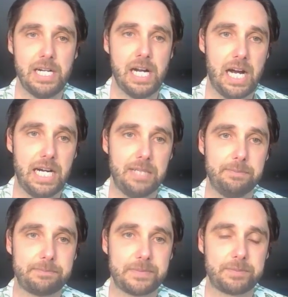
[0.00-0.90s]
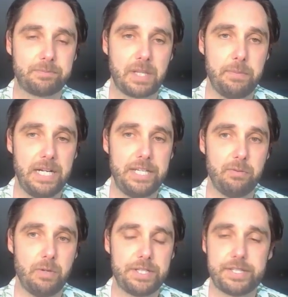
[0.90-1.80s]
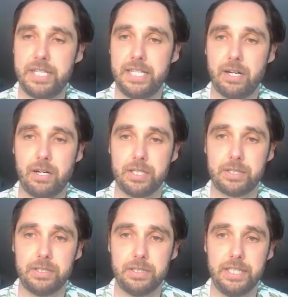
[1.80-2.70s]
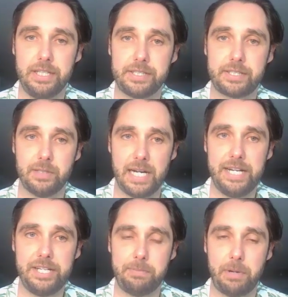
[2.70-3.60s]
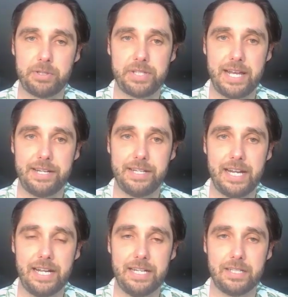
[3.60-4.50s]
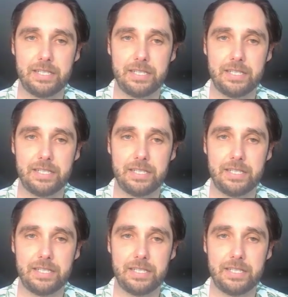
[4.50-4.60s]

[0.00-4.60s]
Um, but once the article is created, you post that